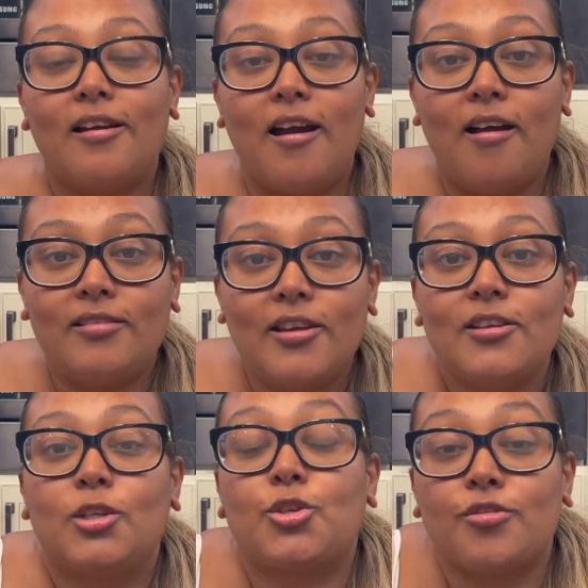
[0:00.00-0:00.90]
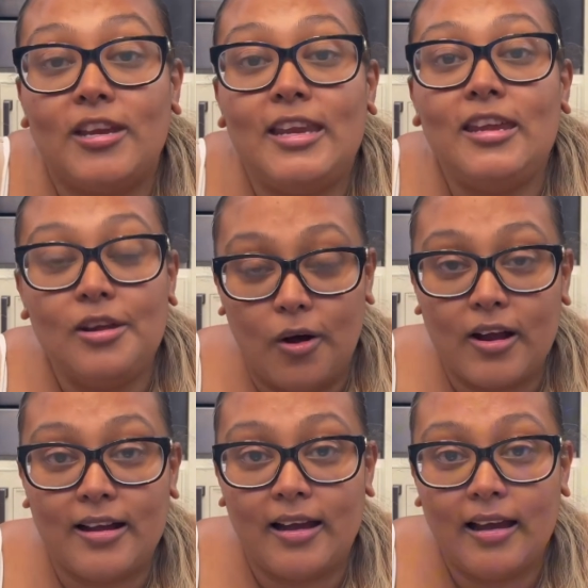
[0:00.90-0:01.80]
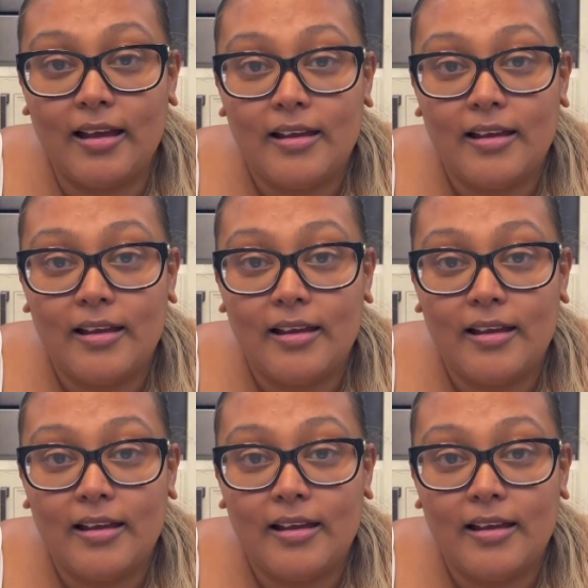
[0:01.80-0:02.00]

out Trini Yorka.